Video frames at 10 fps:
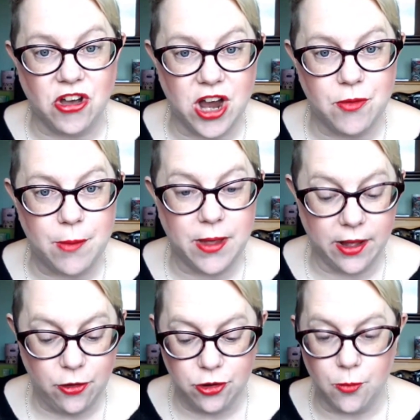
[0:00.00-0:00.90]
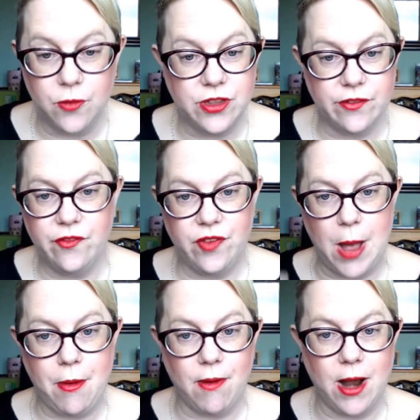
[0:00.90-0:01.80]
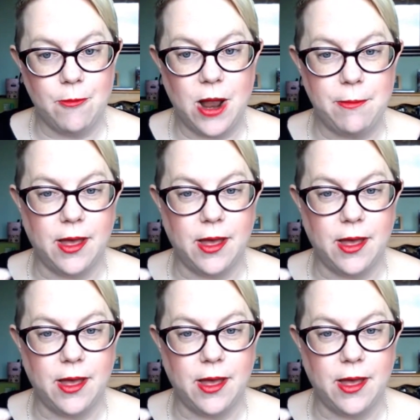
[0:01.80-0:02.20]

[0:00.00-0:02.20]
tight around the ankle, not ones that flap around the